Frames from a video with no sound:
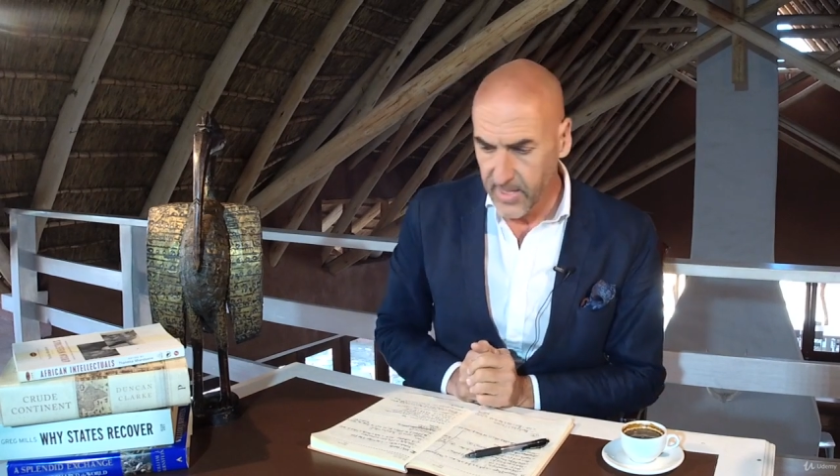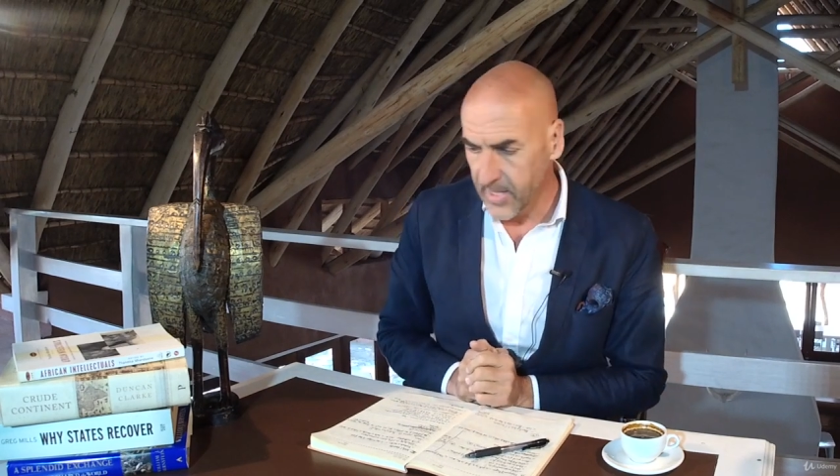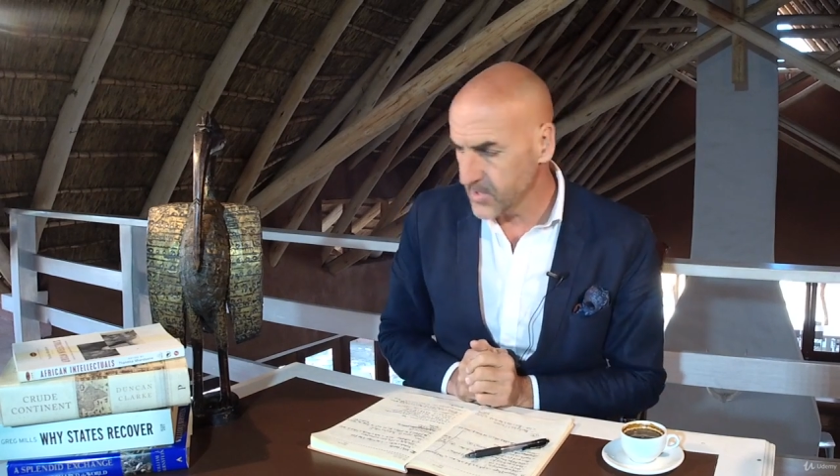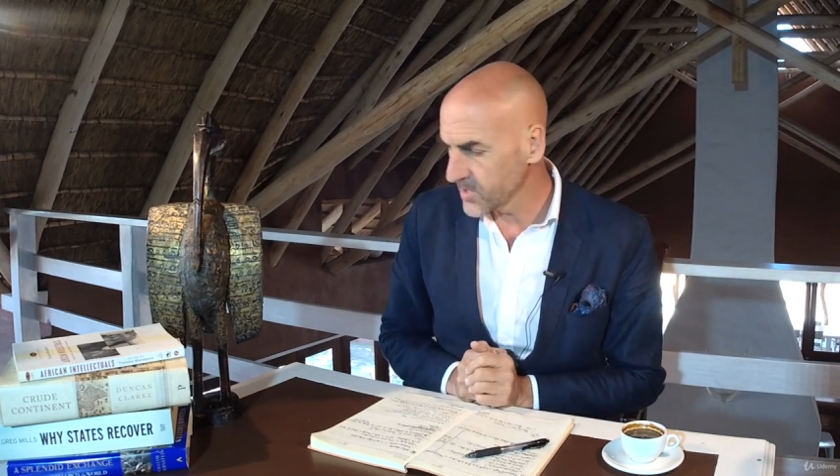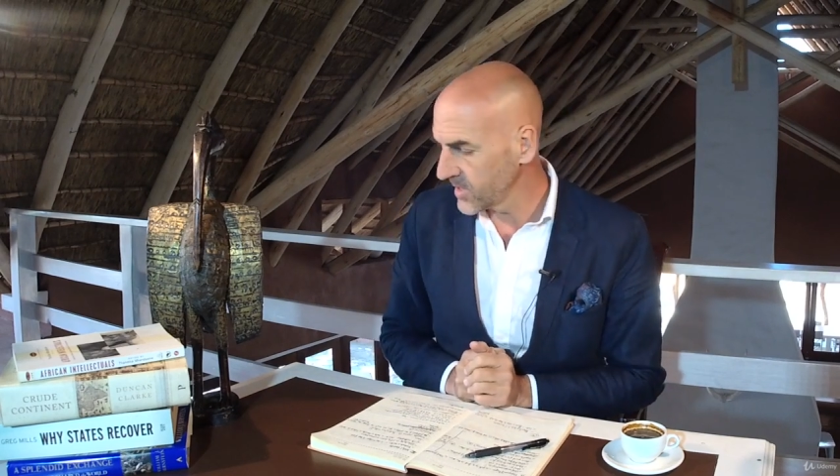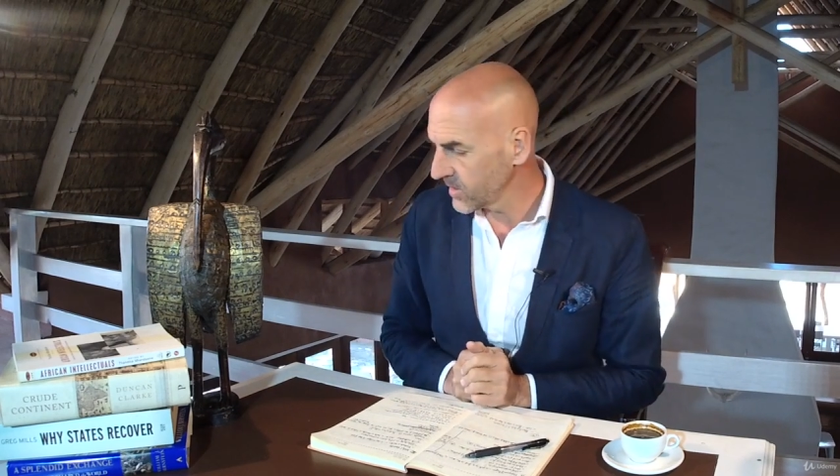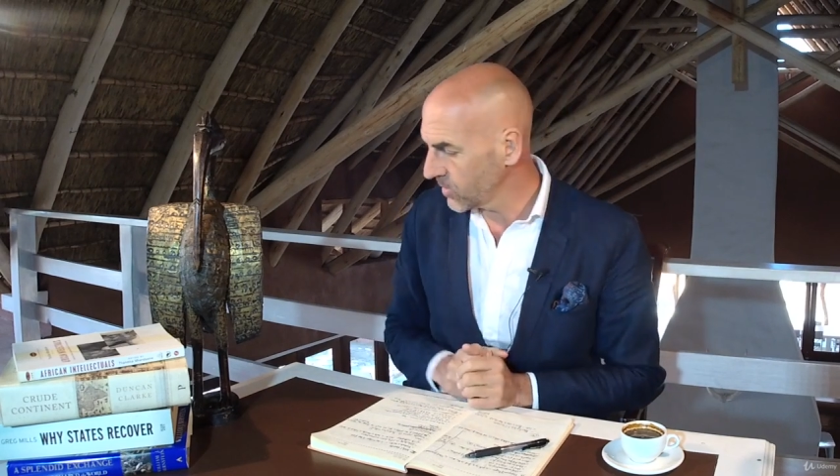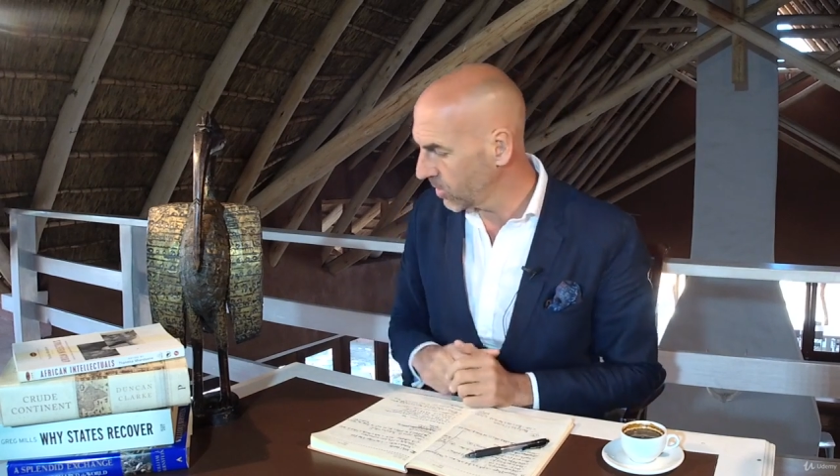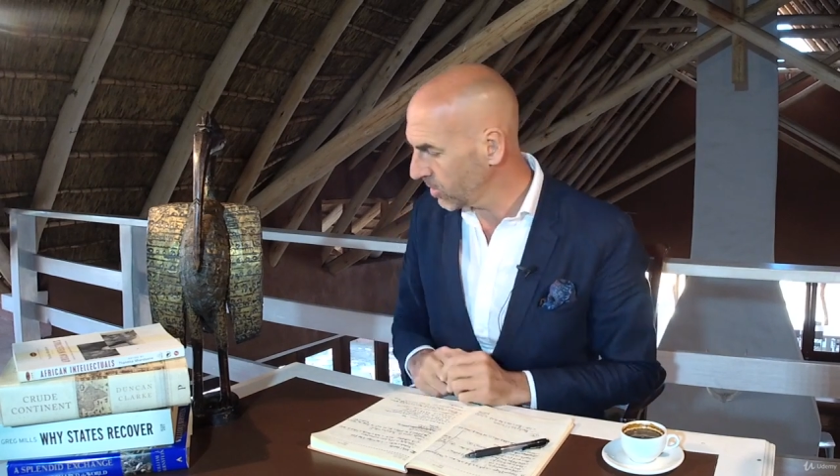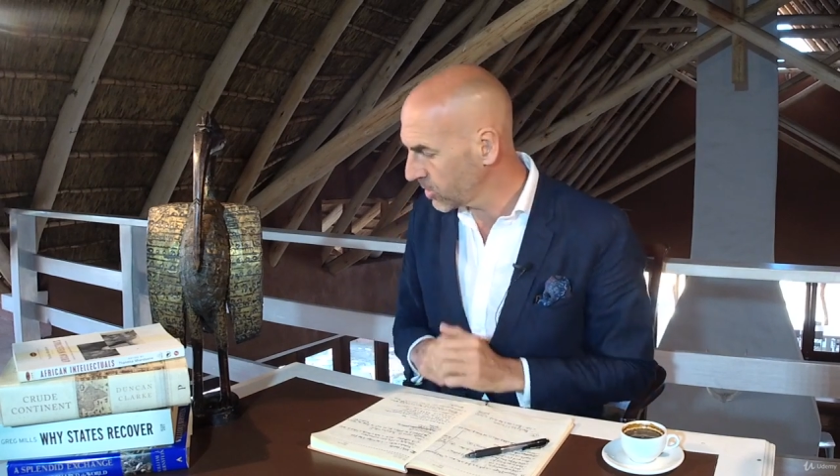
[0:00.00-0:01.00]
and say,
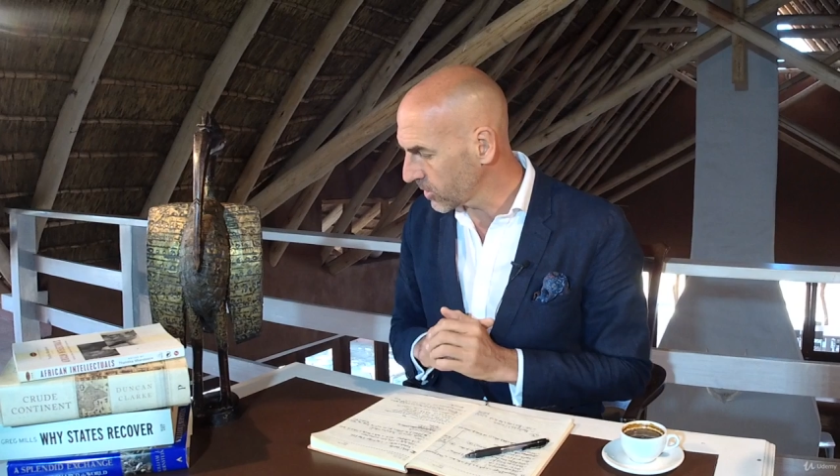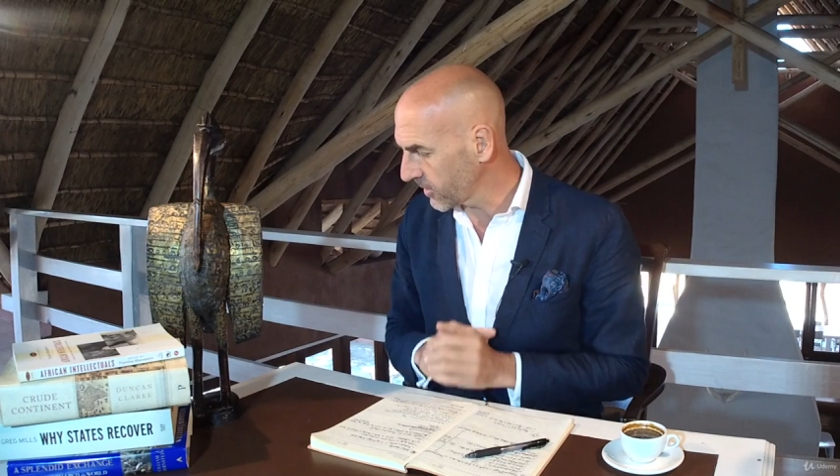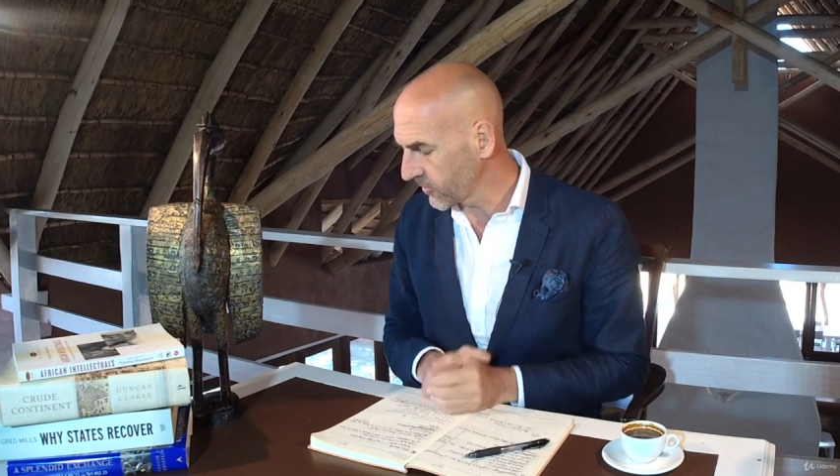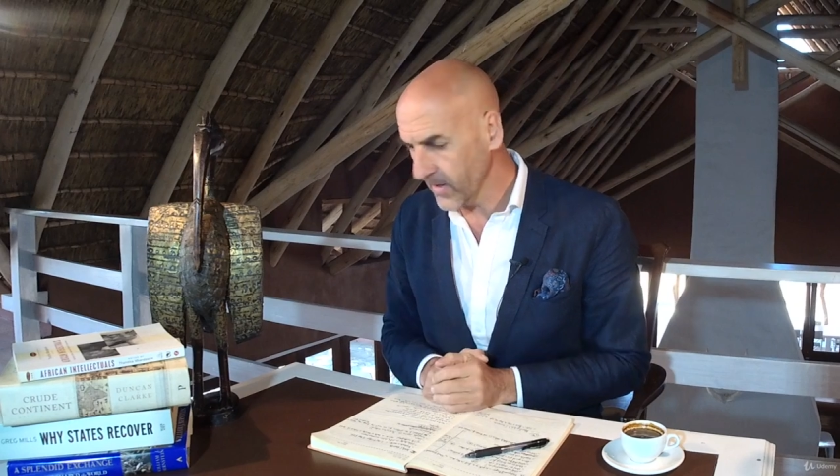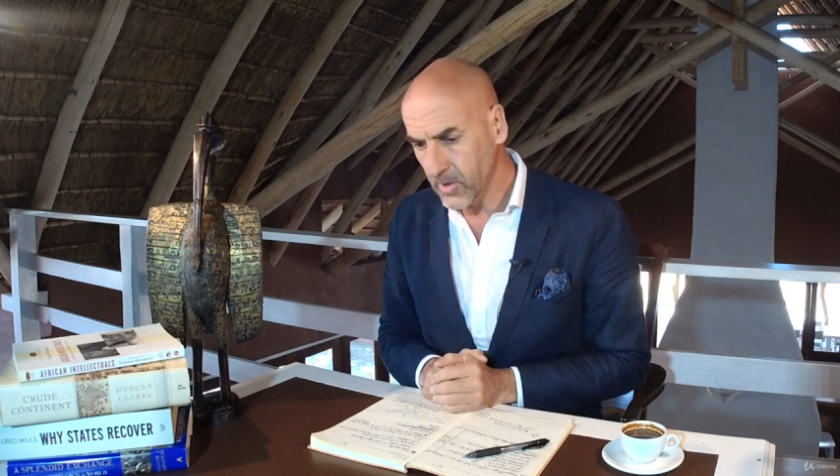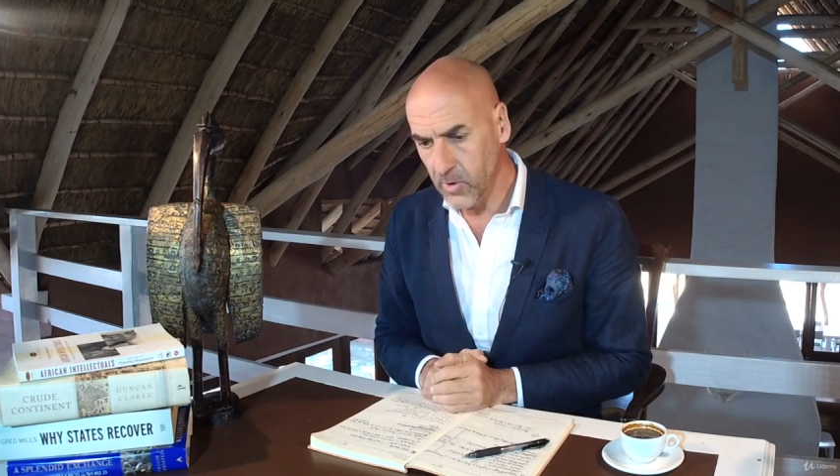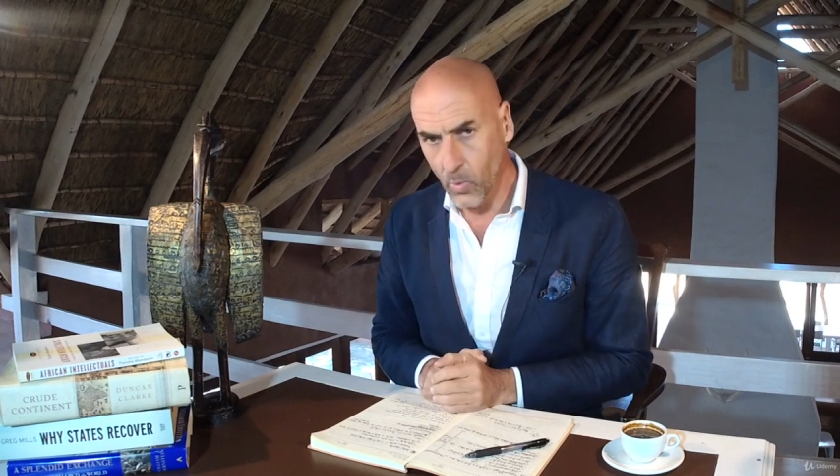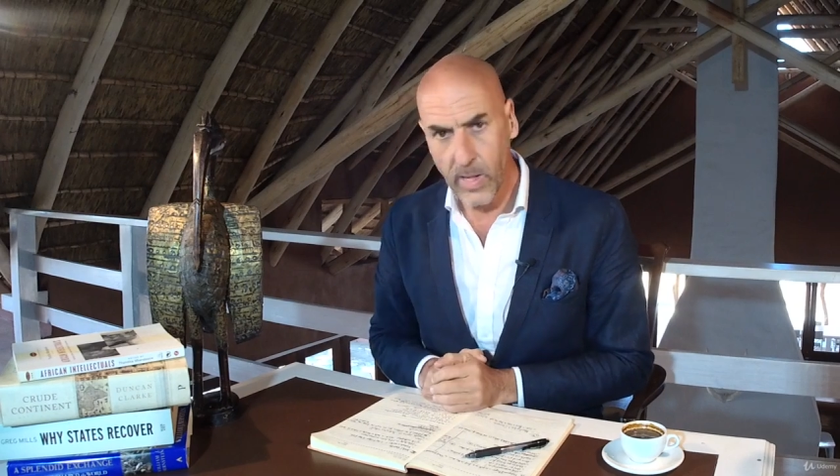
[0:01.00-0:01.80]
hold on a second,